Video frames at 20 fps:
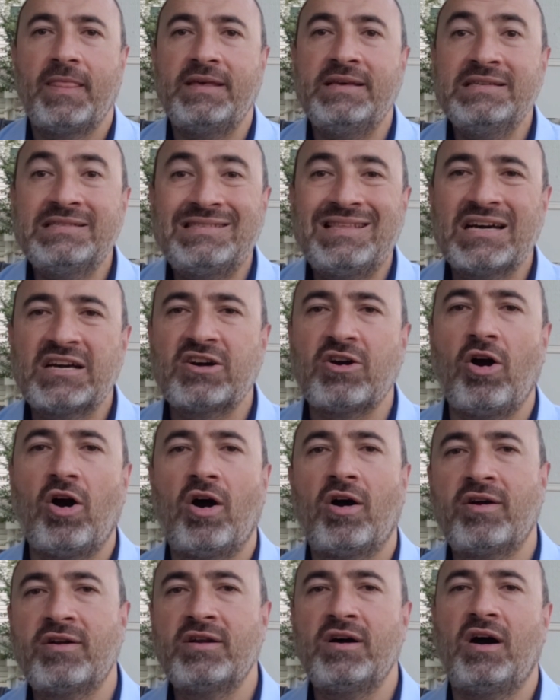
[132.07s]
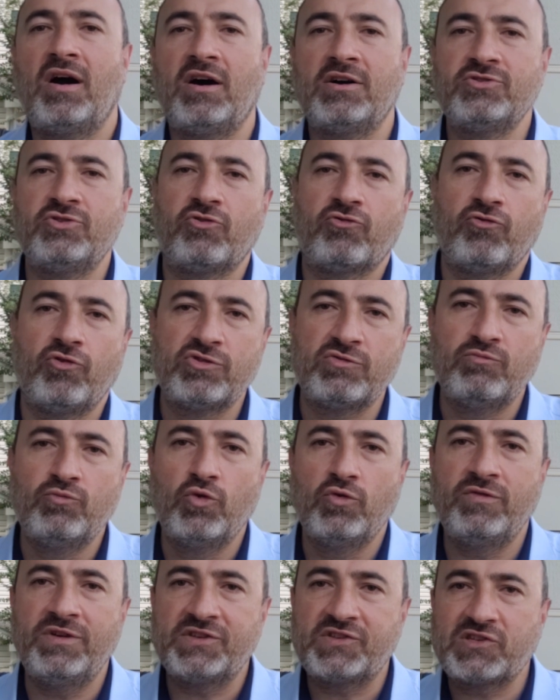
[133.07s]
Is the car on the road
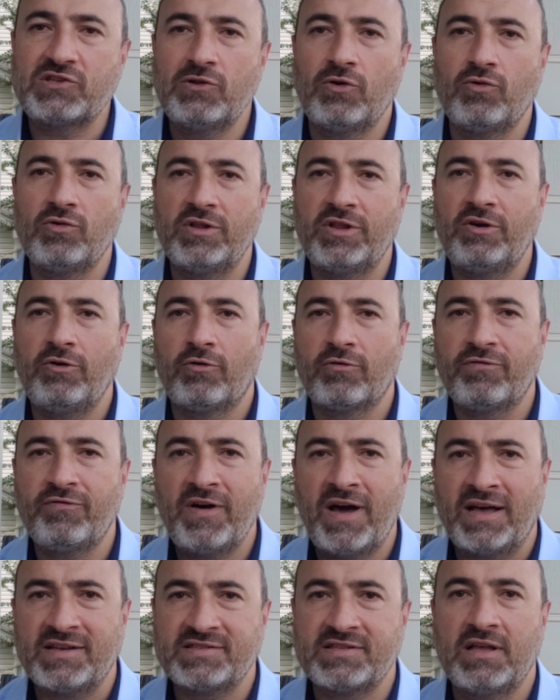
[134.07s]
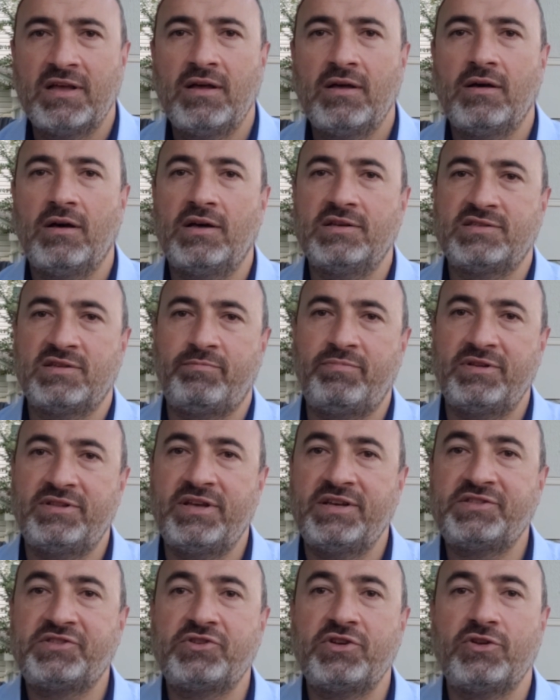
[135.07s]
moving slowly or fast? As a
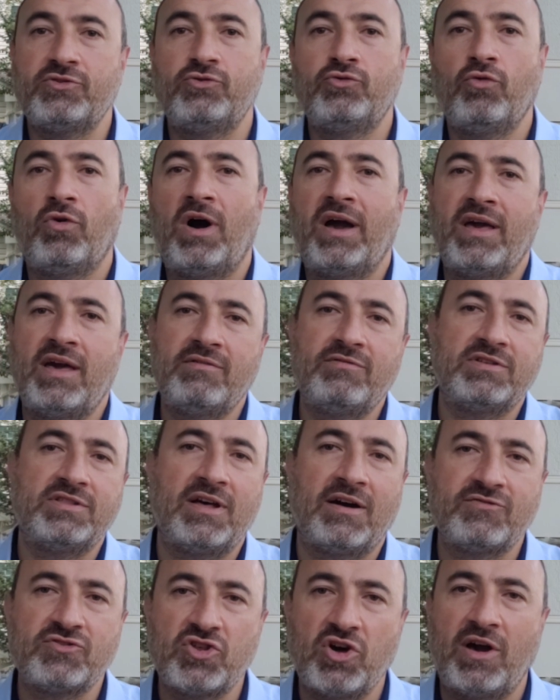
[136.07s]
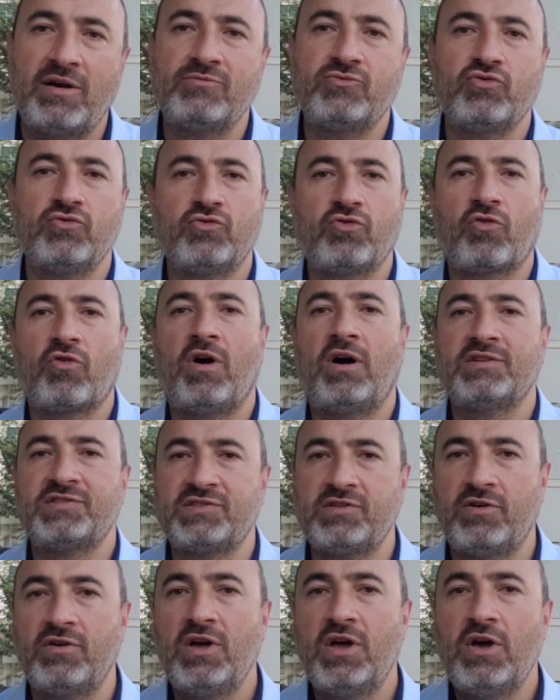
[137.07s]
pedestrian, do I have enough time to cross
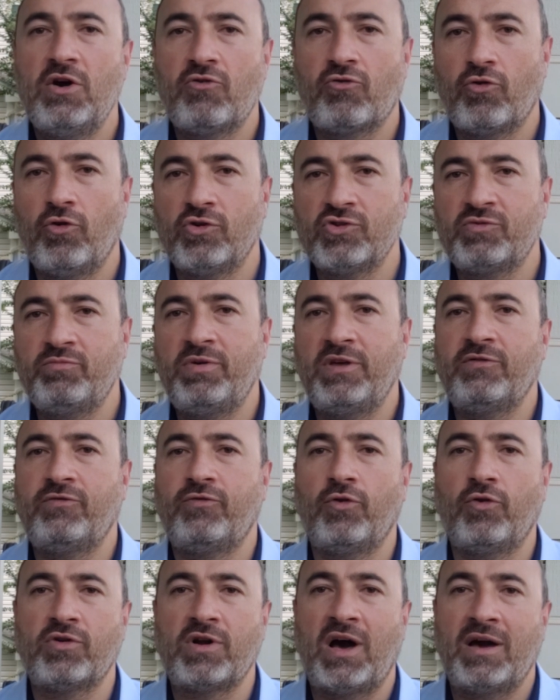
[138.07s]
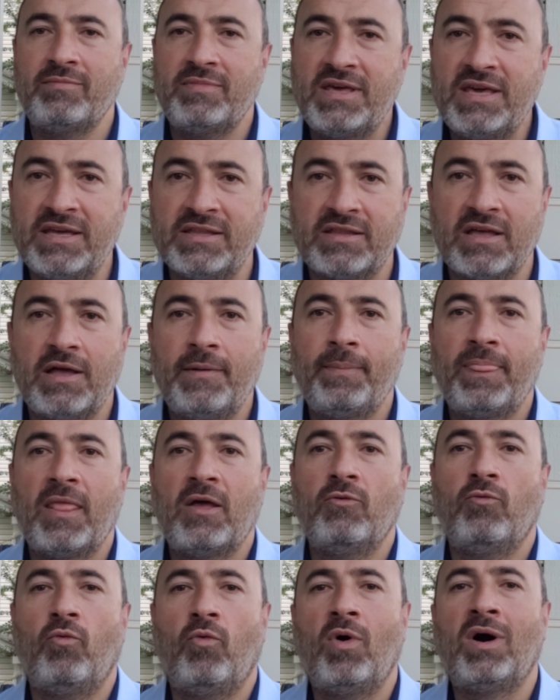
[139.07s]
the road before I'm hit?
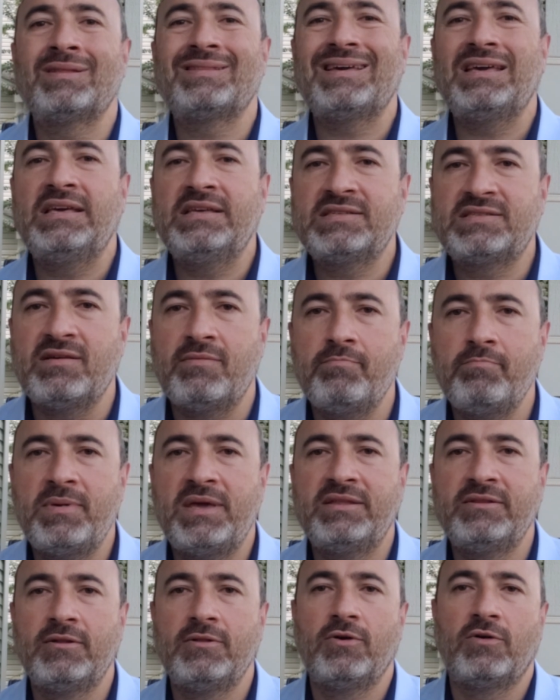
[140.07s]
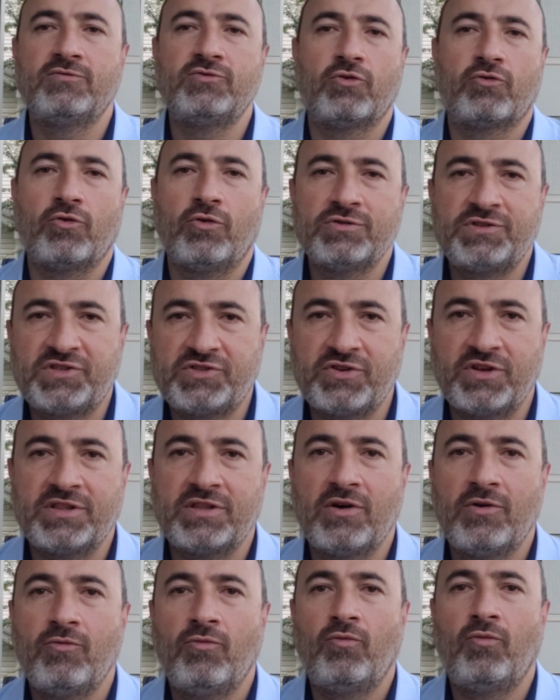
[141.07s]
What is the middle of the road street?
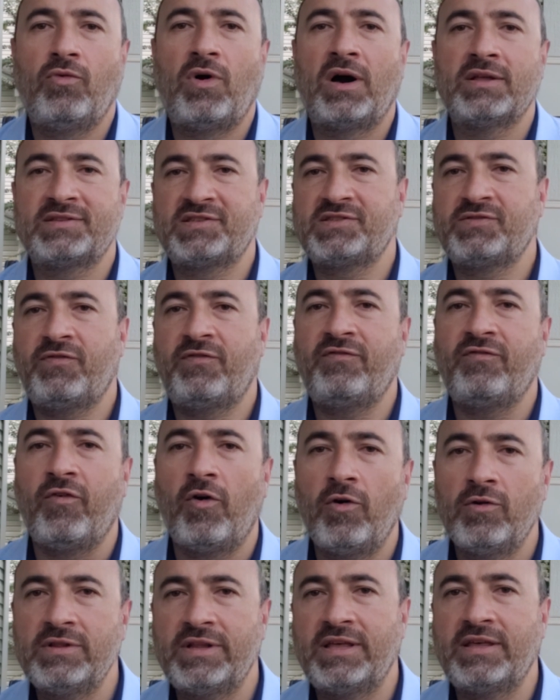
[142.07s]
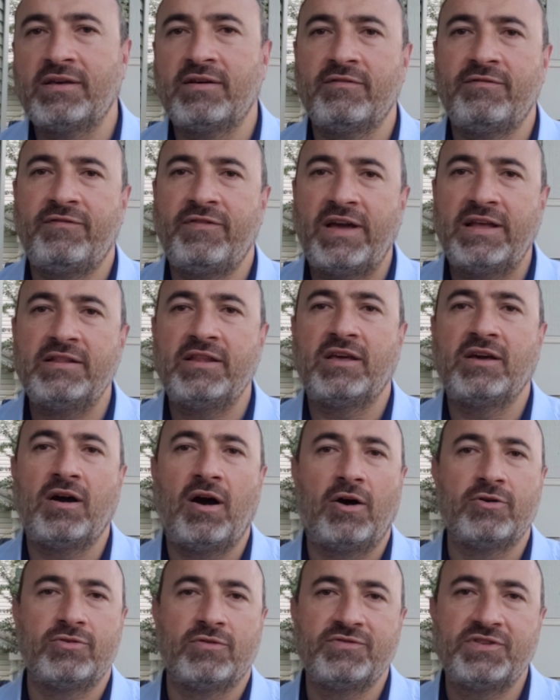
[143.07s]
What's falling, failing
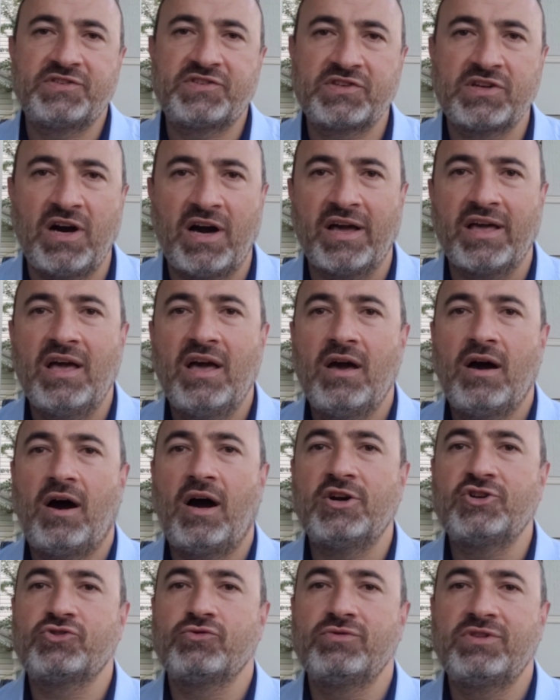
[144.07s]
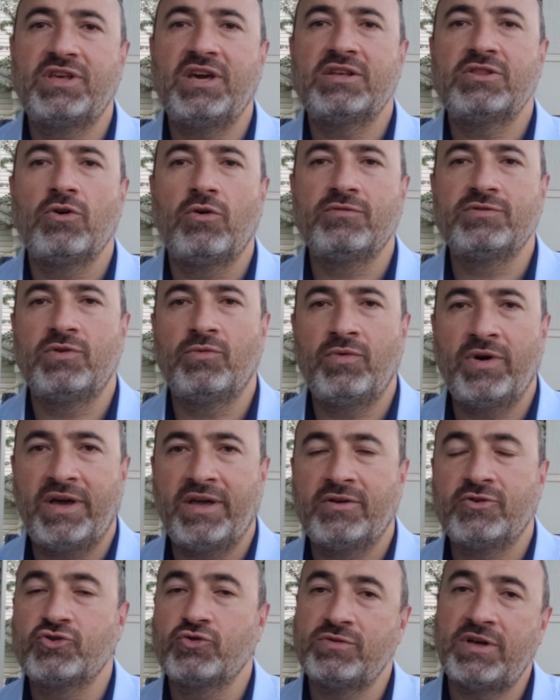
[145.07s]
out of the sky? I should get off the
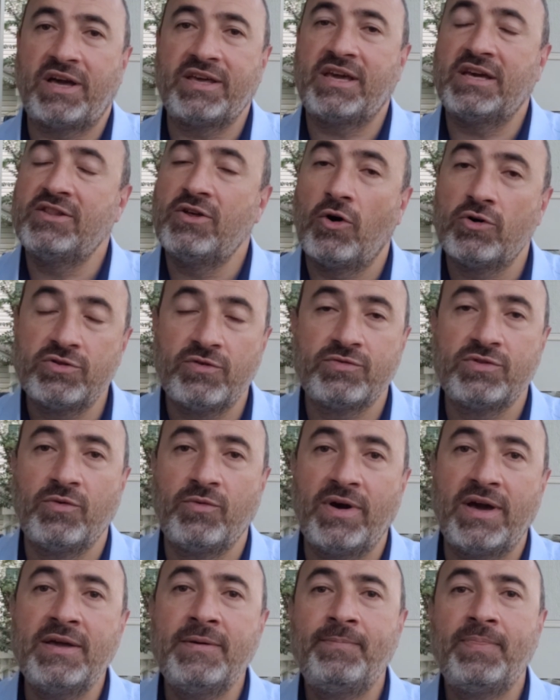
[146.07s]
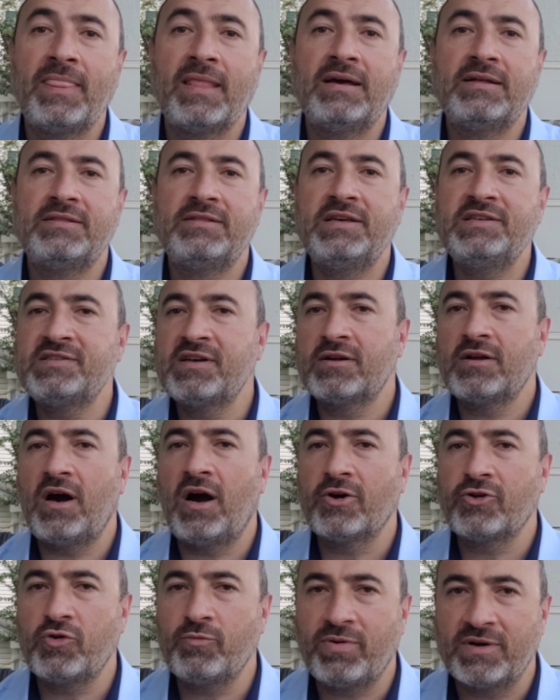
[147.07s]
way. Should I get out of the way? These are
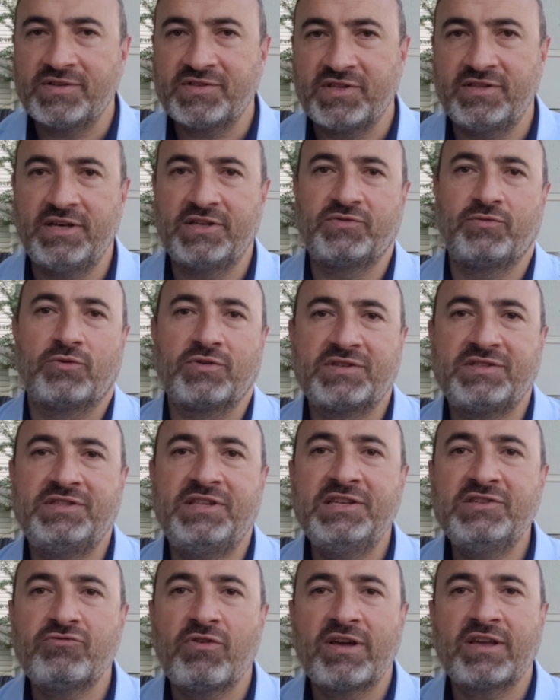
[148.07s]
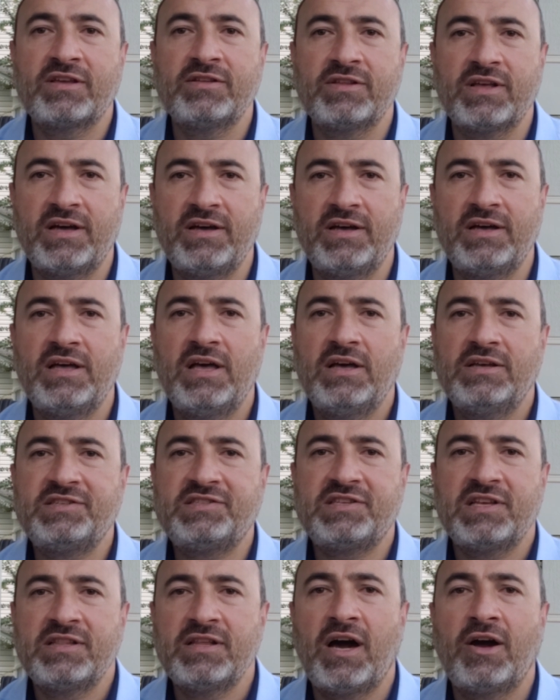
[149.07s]
occupancy networks. These uh,
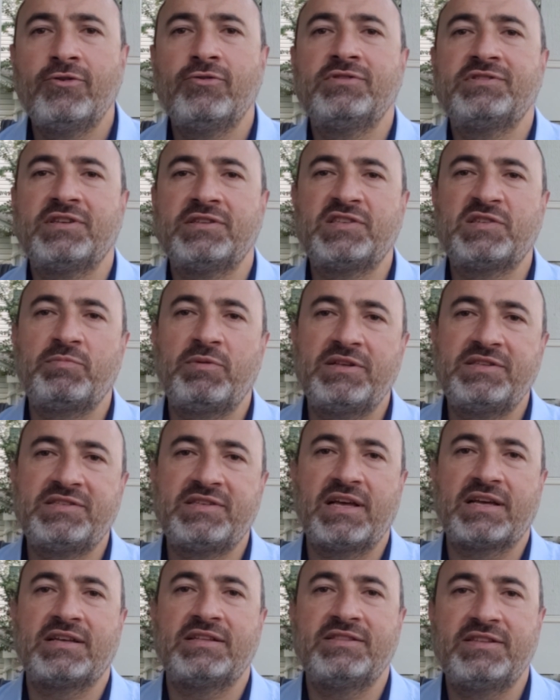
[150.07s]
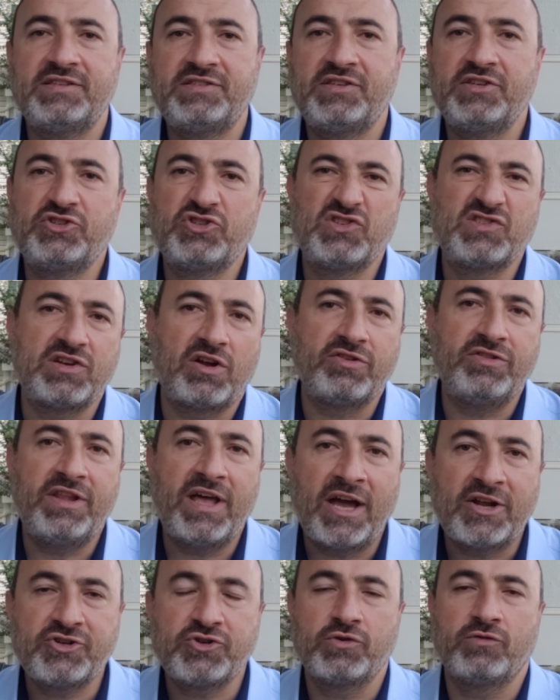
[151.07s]
scenarios and split-second decisions are
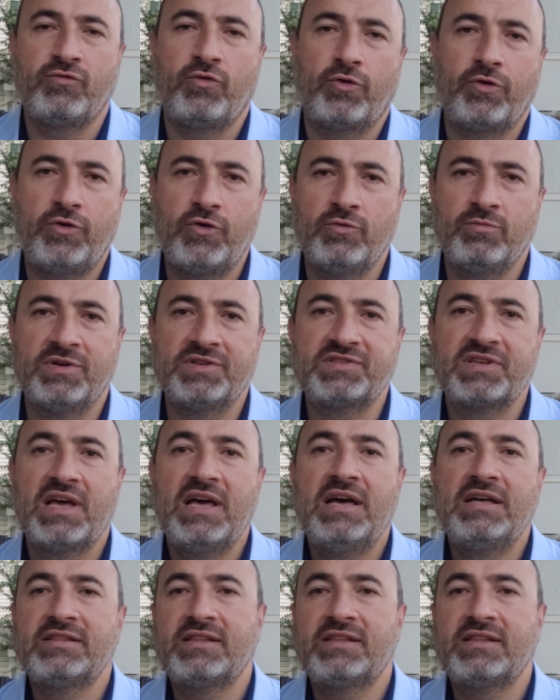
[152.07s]
natural for humans.